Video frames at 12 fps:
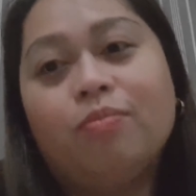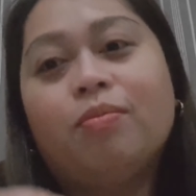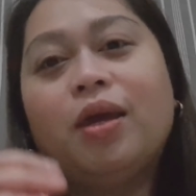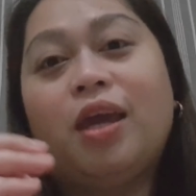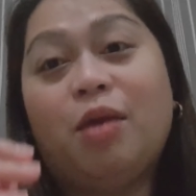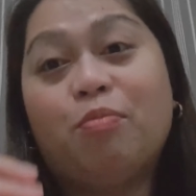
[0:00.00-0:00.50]

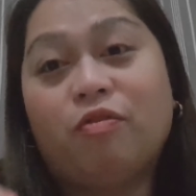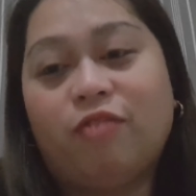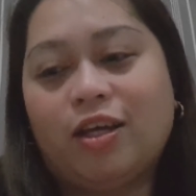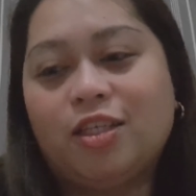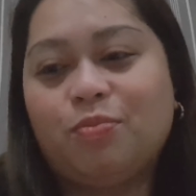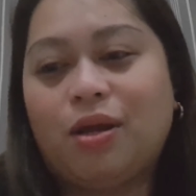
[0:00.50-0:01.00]

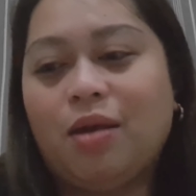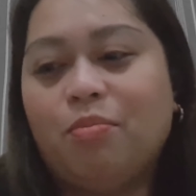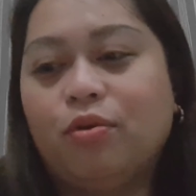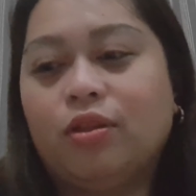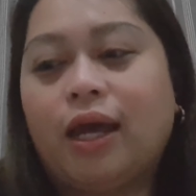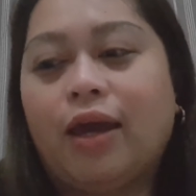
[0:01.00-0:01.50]
mag-improvise pa lang
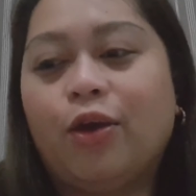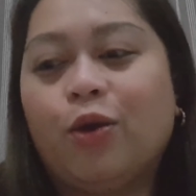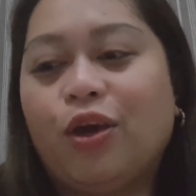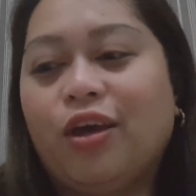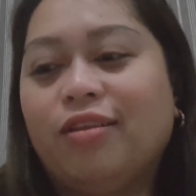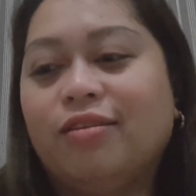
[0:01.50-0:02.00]
po tayo
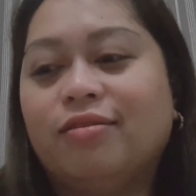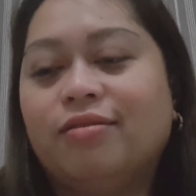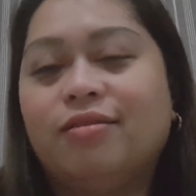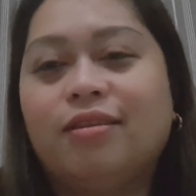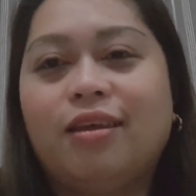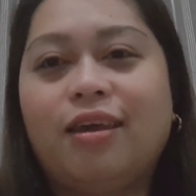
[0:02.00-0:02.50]
in
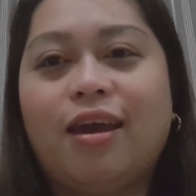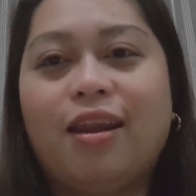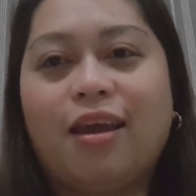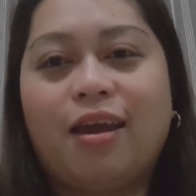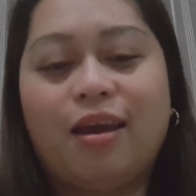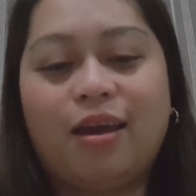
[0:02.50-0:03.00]

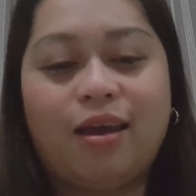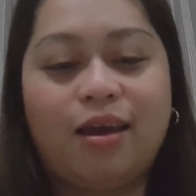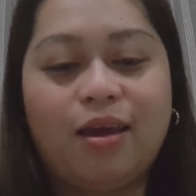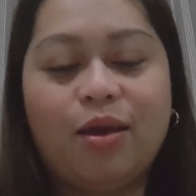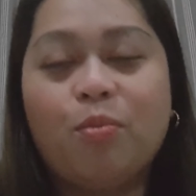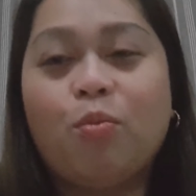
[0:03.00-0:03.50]
getting
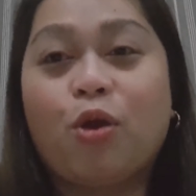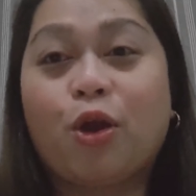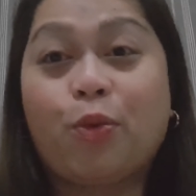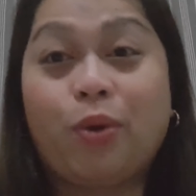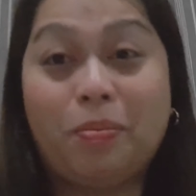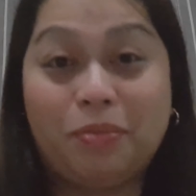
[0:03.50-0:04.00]
more
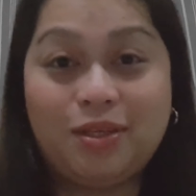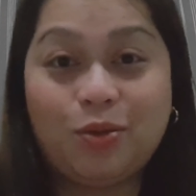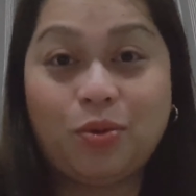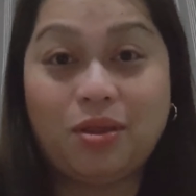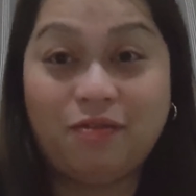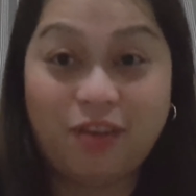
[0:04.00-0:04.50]
equipped
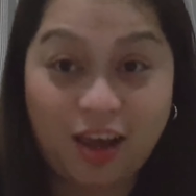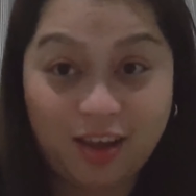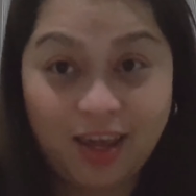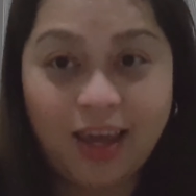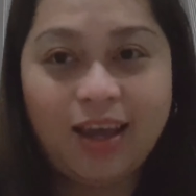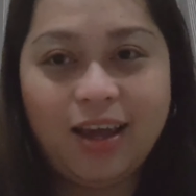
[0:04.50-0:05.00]
with
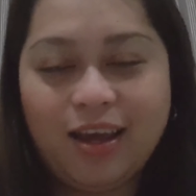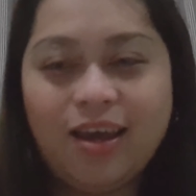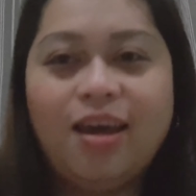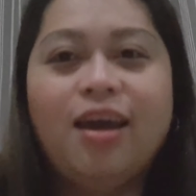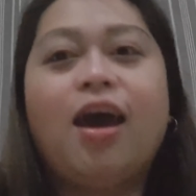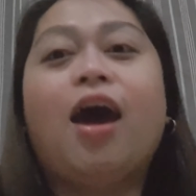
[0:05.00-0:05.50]
vlogging.
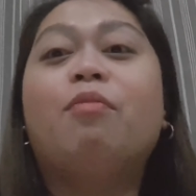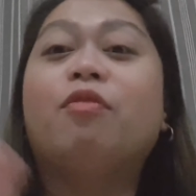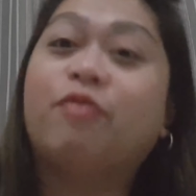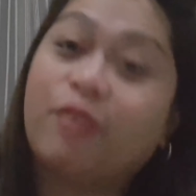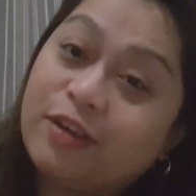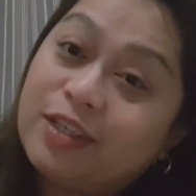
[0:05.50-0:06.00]
I'm a
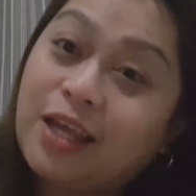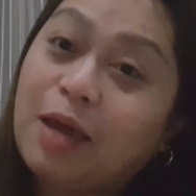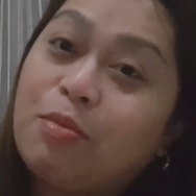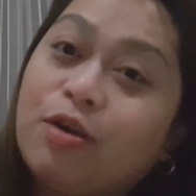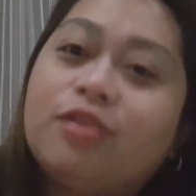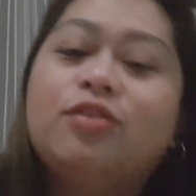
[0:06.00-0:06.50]
first
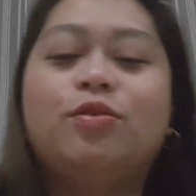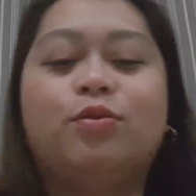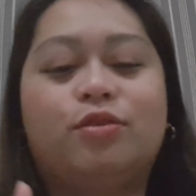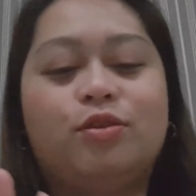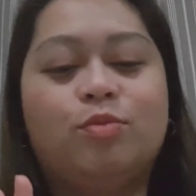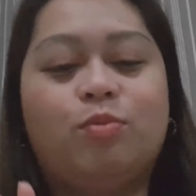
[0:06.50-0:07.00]
timer, so
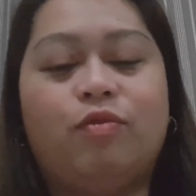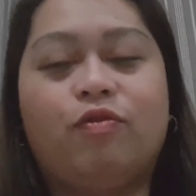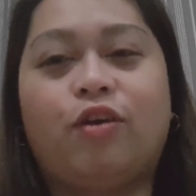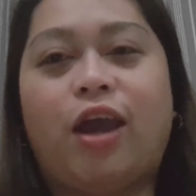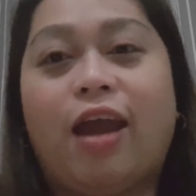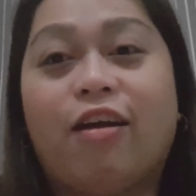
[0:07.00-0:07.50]
excuse me
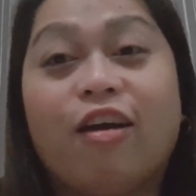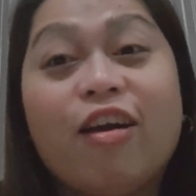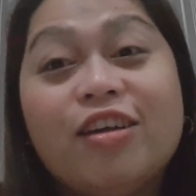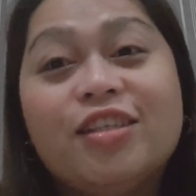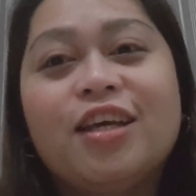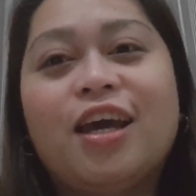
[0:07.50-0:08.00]
for
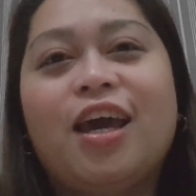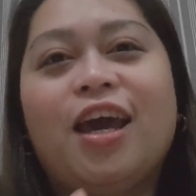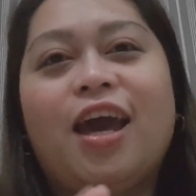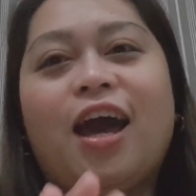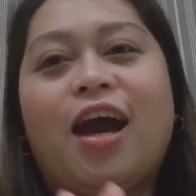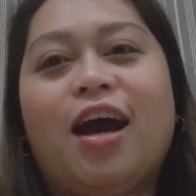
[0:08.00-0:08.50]
errors.
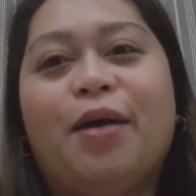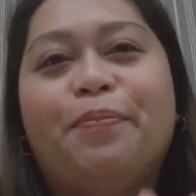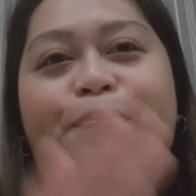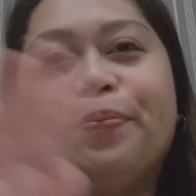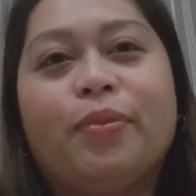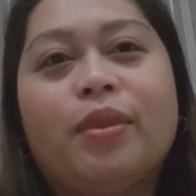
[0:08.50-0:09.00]

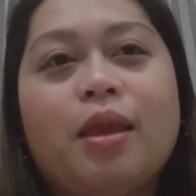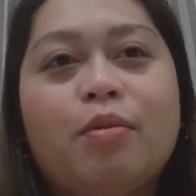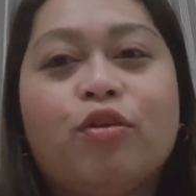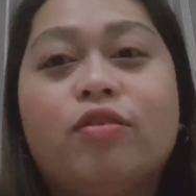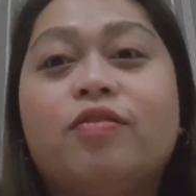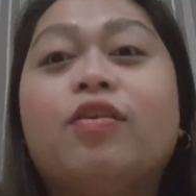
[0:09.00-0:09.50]
I'm
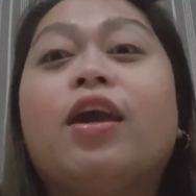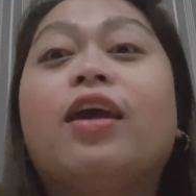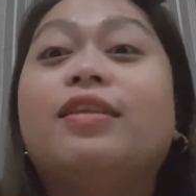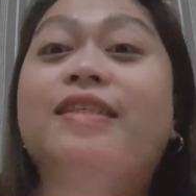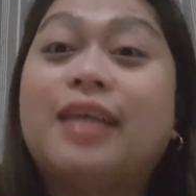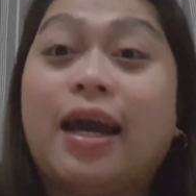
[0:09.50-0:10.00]
just looking at
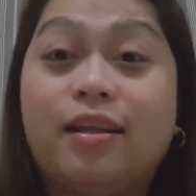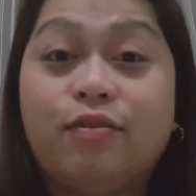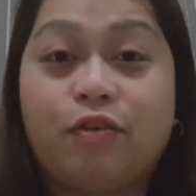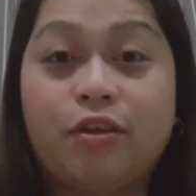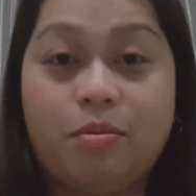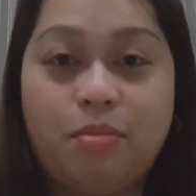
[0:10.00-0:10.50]
the side
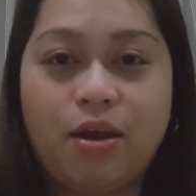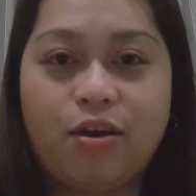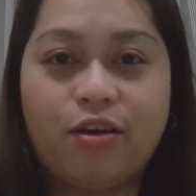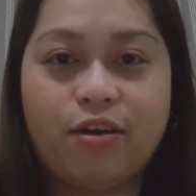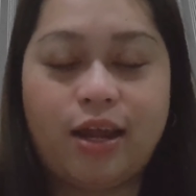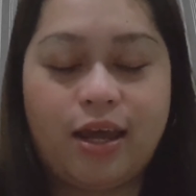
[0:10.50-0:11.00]
for the
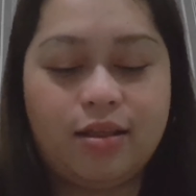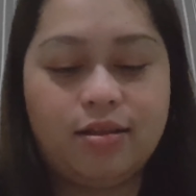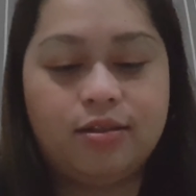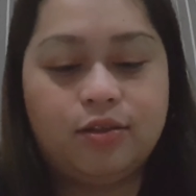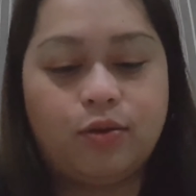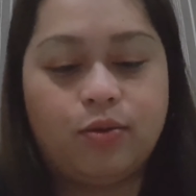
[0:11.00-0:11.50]
mirror then.
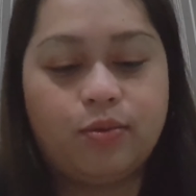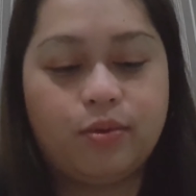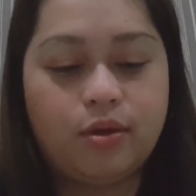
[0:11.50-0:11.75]
So